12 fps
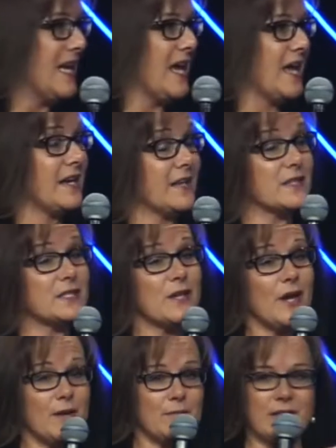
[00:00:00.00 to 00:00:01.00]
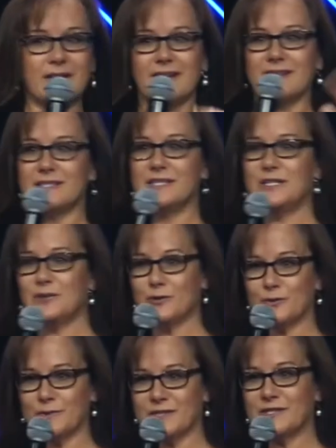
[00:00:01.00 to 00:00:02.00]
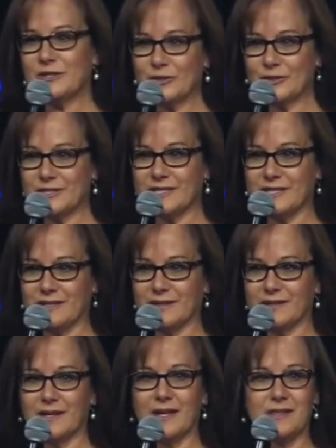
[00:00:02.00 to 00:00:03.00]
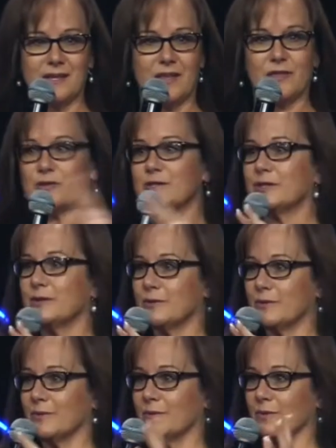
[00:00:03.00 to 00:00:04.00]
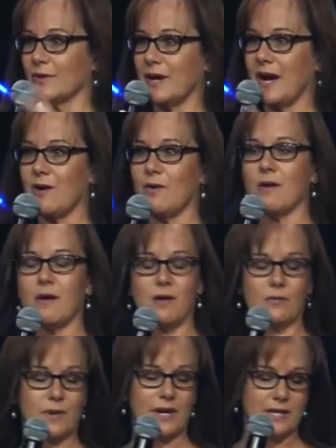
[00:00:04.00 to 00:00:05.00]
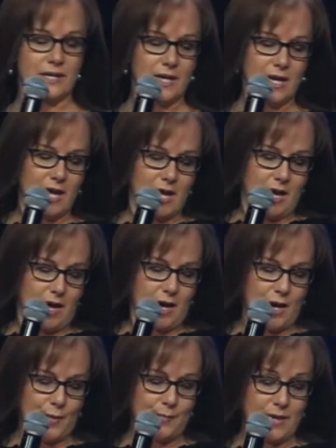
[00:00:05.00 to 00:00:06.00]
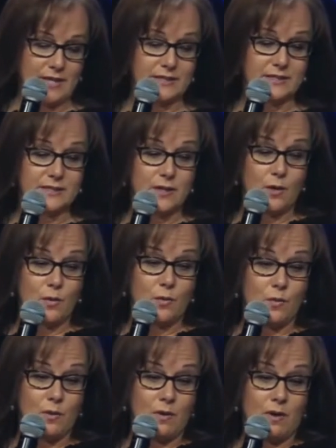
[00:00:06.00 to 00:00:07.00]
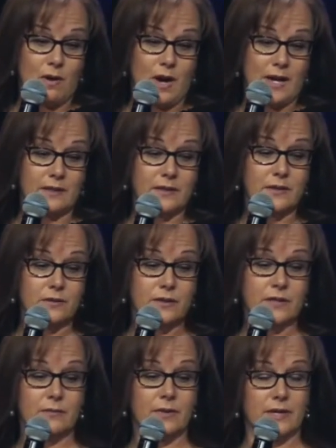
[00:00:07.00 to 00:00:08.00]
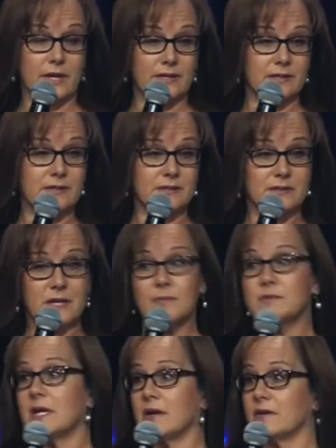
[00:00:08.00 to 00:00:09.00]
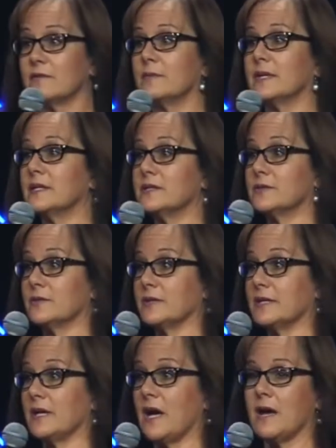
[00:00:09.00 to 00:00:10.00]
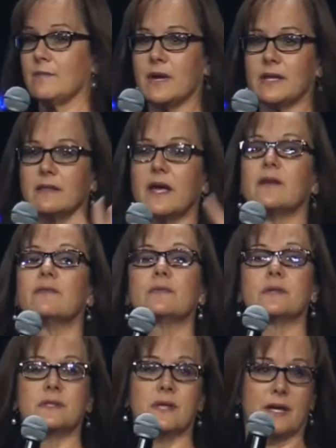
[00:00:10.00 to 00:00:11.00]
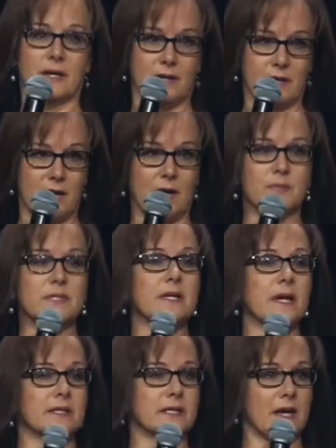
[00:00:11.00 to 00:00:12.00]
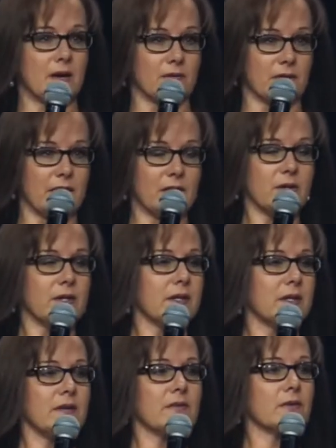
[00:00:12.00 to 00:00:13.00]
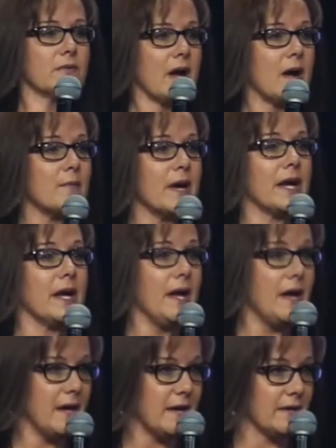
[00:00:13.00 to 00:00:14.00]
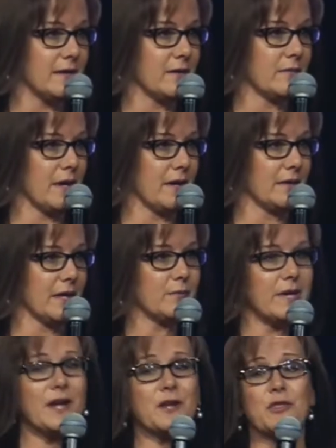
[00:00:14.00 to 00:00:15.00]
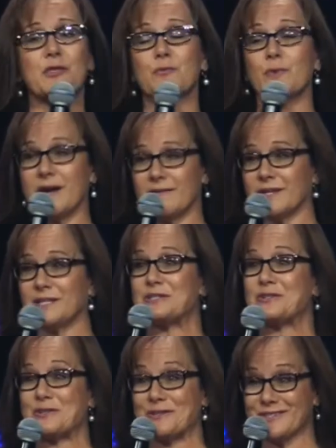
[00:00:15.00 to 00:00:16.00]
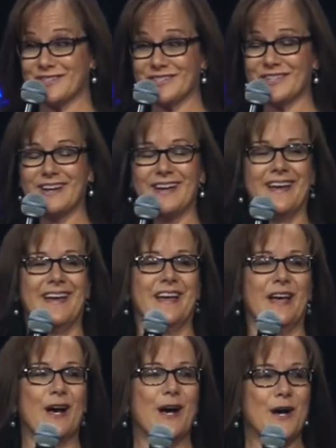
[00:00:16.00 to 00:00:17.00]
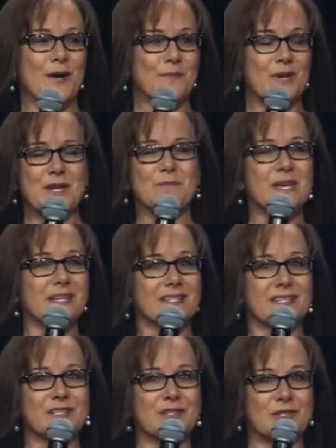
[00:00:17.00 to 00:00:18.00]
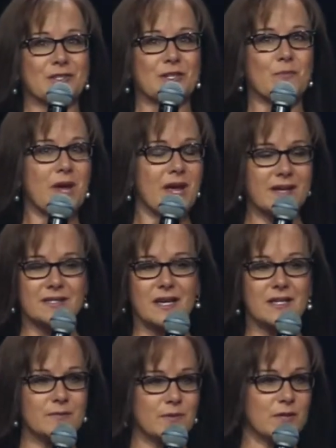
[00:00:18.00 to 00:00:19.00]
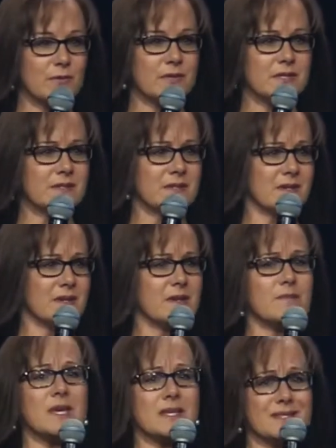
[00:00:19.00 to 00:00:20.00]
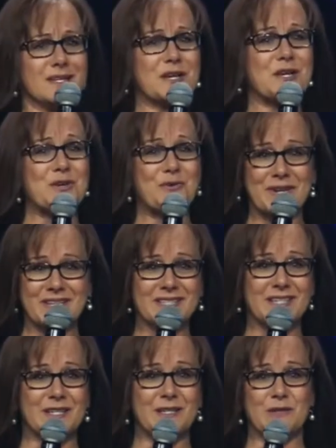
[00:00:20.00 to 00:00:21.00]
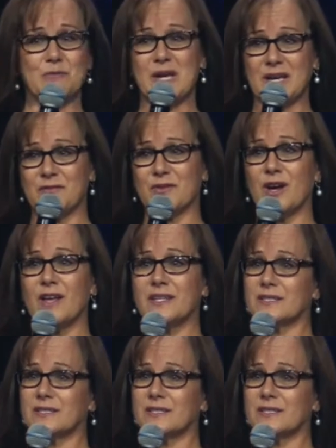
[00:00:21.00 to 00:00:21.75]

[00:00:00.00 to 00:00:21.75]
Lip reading: And at the time, my 19-year-old was 13, and the other two were out already. And so I literally, when I stepped out of ministry, my life was like upside down. I couldn't even wrap my head around. Like, we had a thriving church, an amazing church, and my ex-husband was an amazing, anointed man of God.